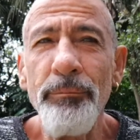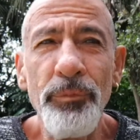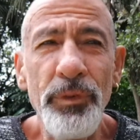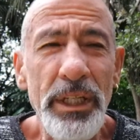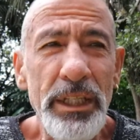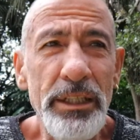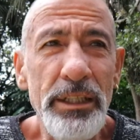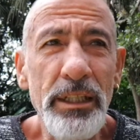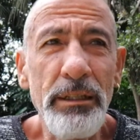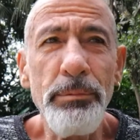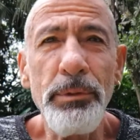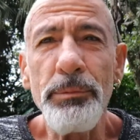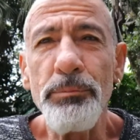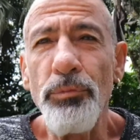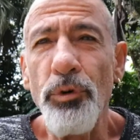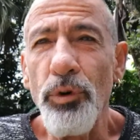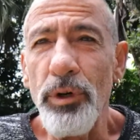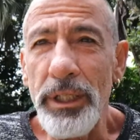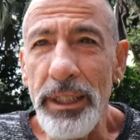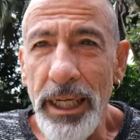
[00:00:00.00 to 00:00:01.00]
There's a little bit
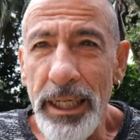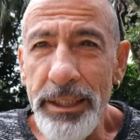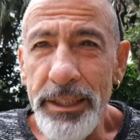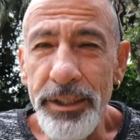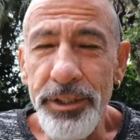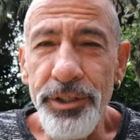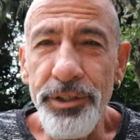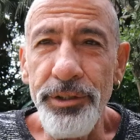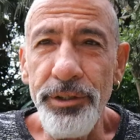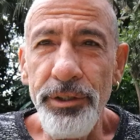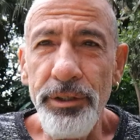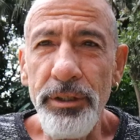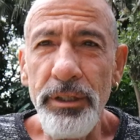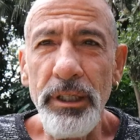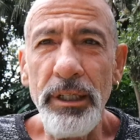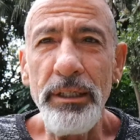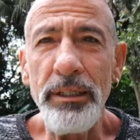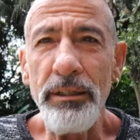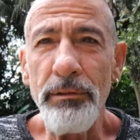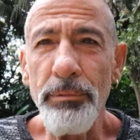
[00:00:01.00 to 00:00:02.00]
more latitude
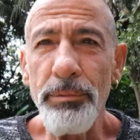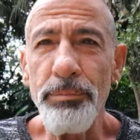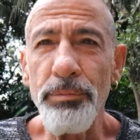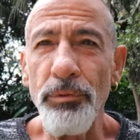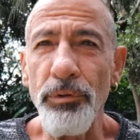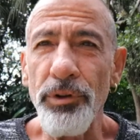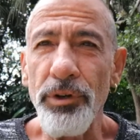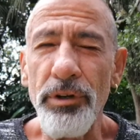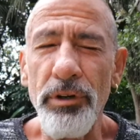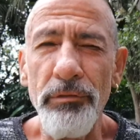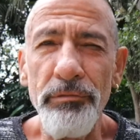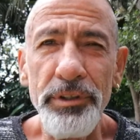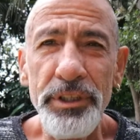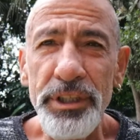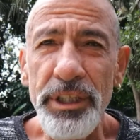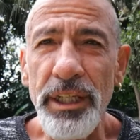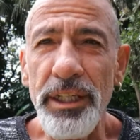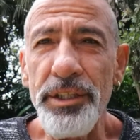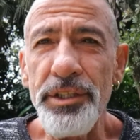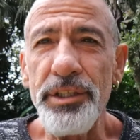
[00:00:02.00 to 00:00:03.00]
and a little bit more the
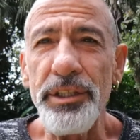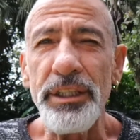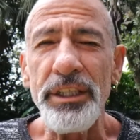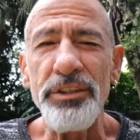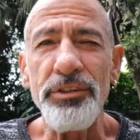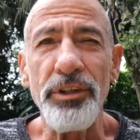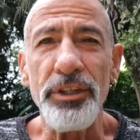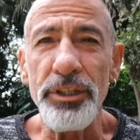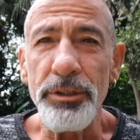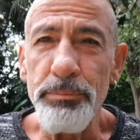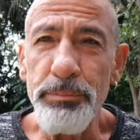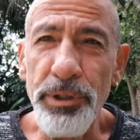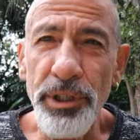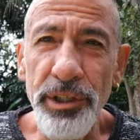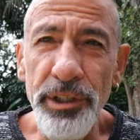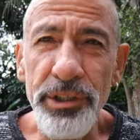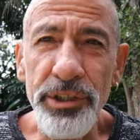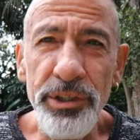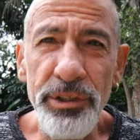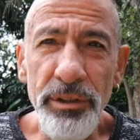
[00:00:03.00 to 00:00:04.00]
conversation is not as
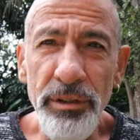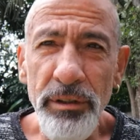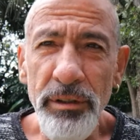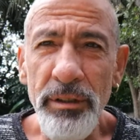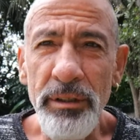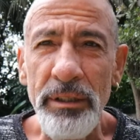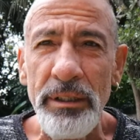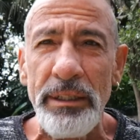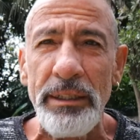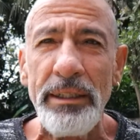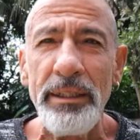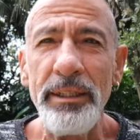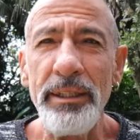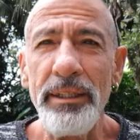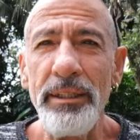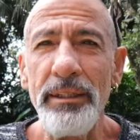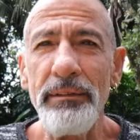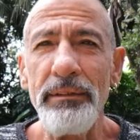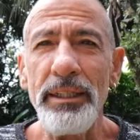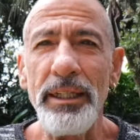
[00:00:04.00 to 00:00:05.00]
personal.
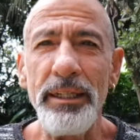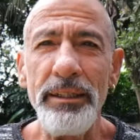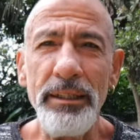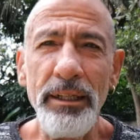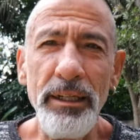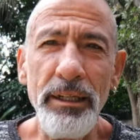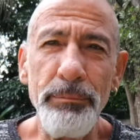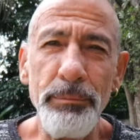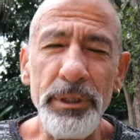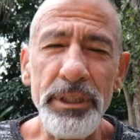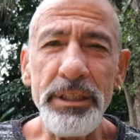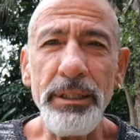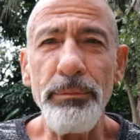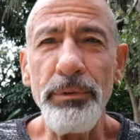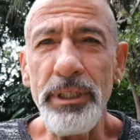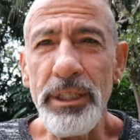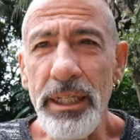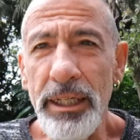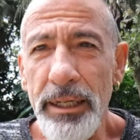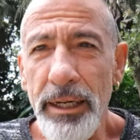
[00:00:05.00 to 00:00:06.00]
And the limit,
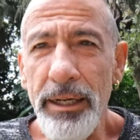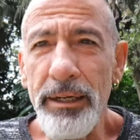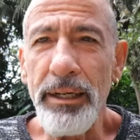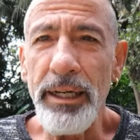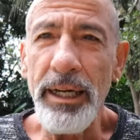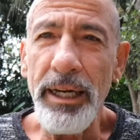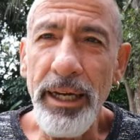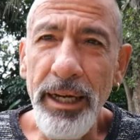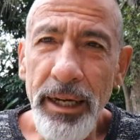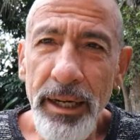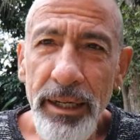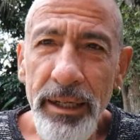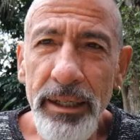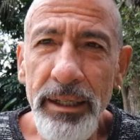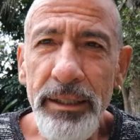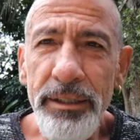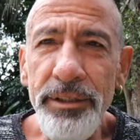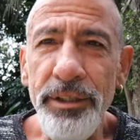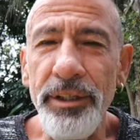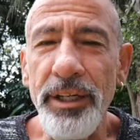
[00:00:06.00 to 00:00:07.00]
someone get out of
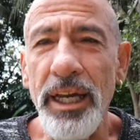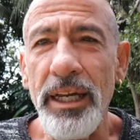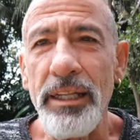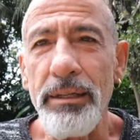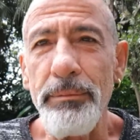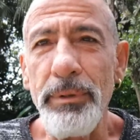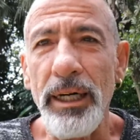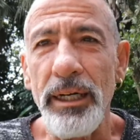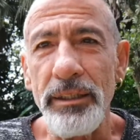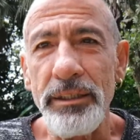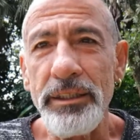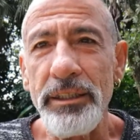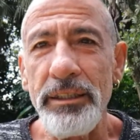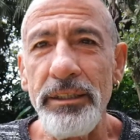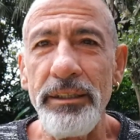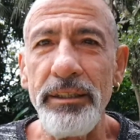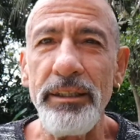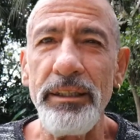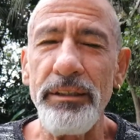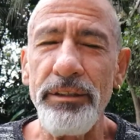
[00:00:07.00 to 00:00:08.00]
hand, you kick them out.
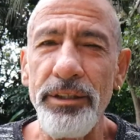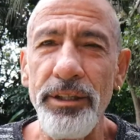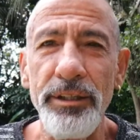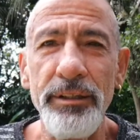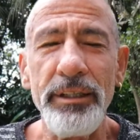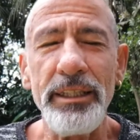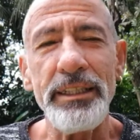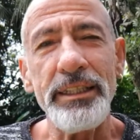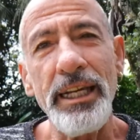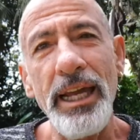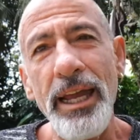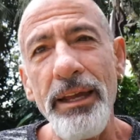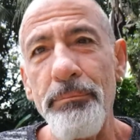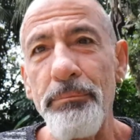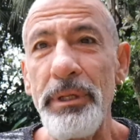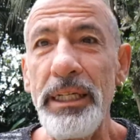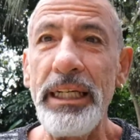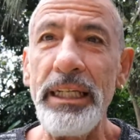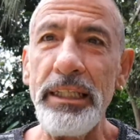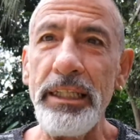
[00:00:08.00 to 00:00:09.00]
You can turn around and say, hey,
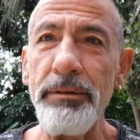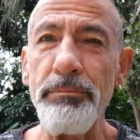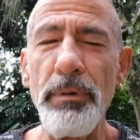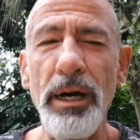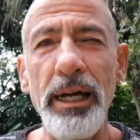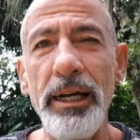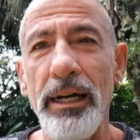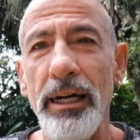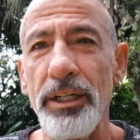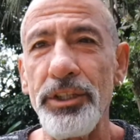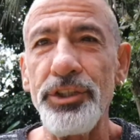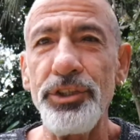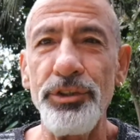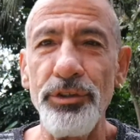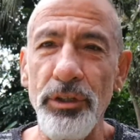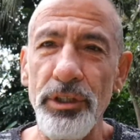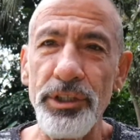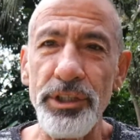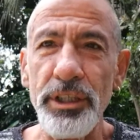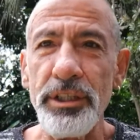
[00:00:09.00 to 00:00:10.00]
please leave my house.
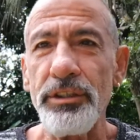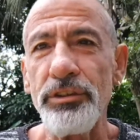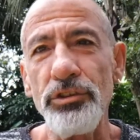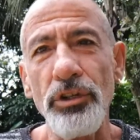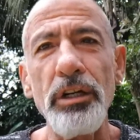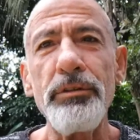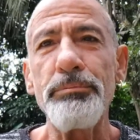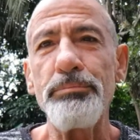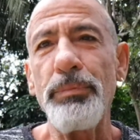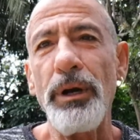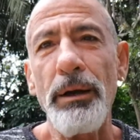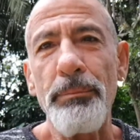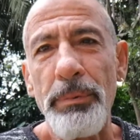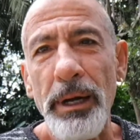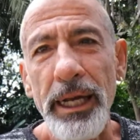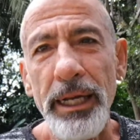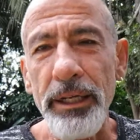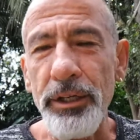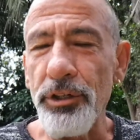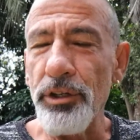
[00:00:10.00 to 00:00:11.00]
You're just not
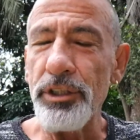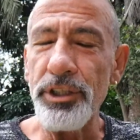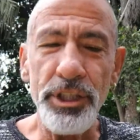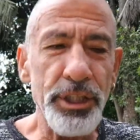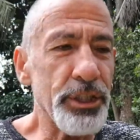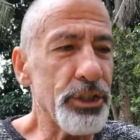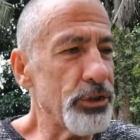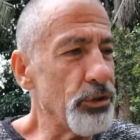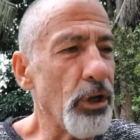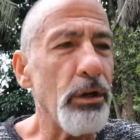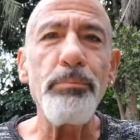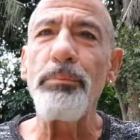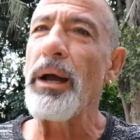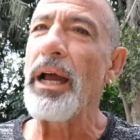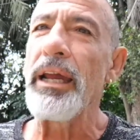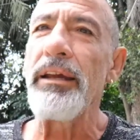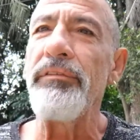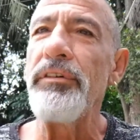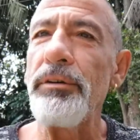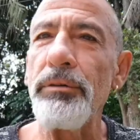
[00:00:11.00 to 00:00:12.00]
obeying, you're just not
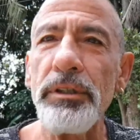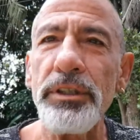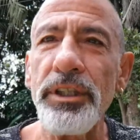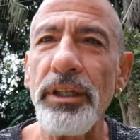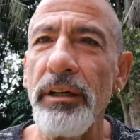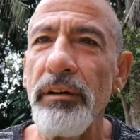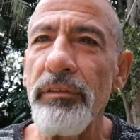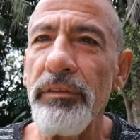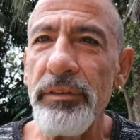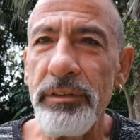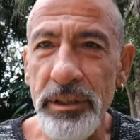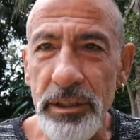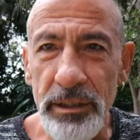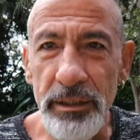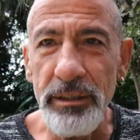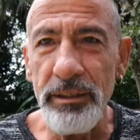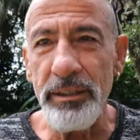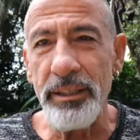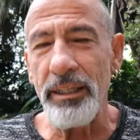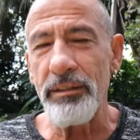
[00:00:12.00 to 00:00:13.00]
behaving yourself. So
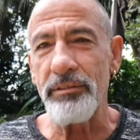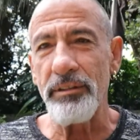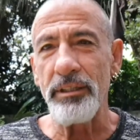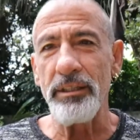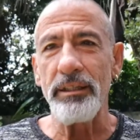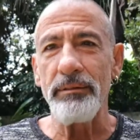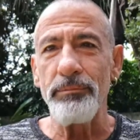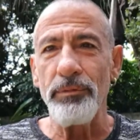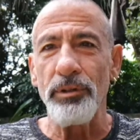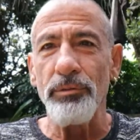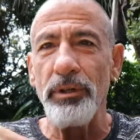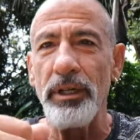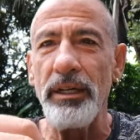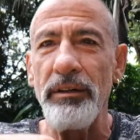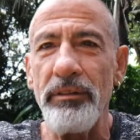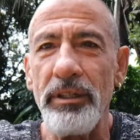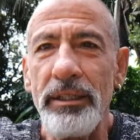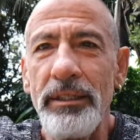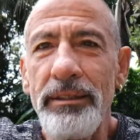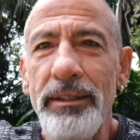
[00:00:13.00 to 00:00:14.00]
you get rid of them or
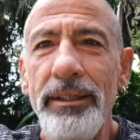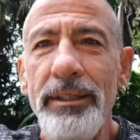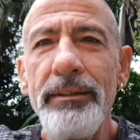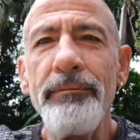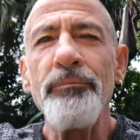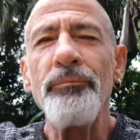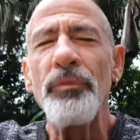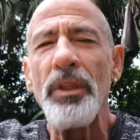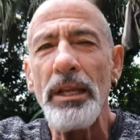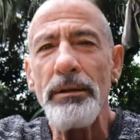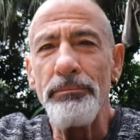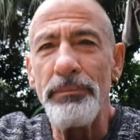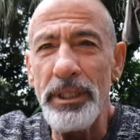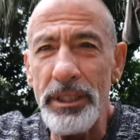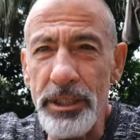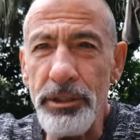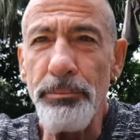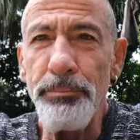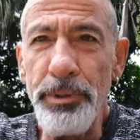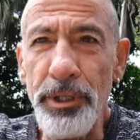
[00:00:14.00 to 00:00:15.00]
whatever. But
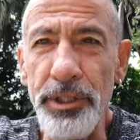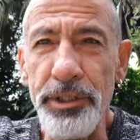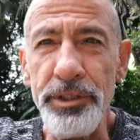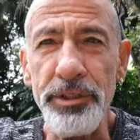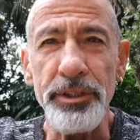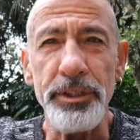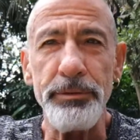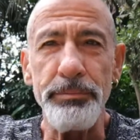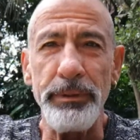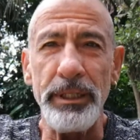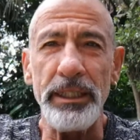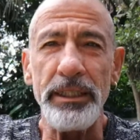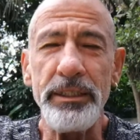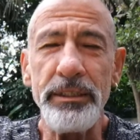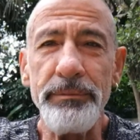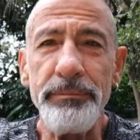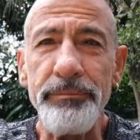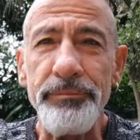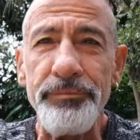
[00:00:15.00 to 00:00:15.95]
it's your personal space.